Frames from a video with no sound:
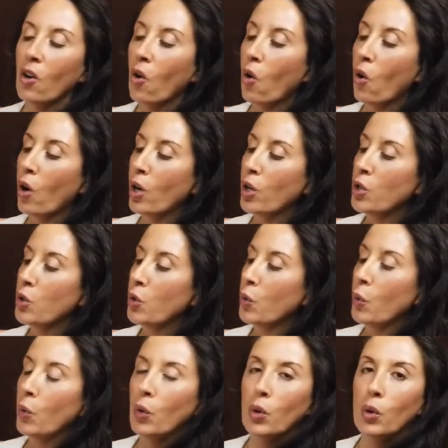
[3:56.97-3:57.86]
or
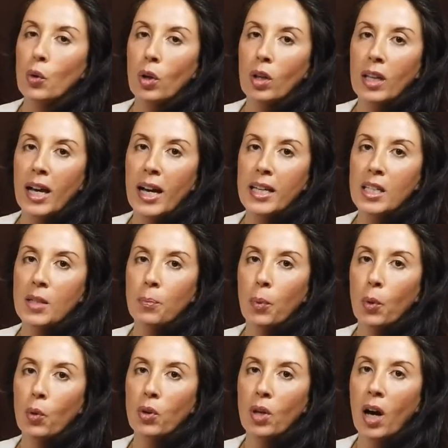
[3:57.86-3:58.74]
to utilize
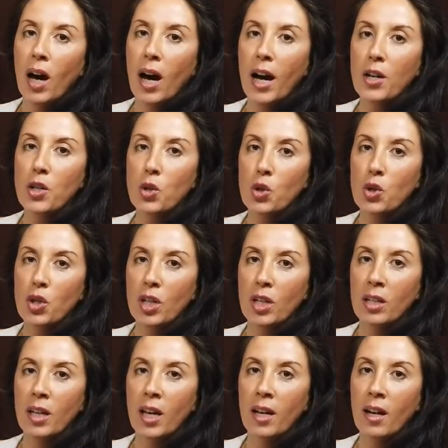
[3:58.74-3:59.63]
both
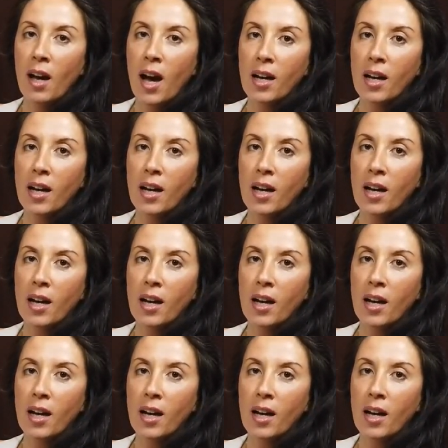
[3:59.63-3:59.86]
hydrogen and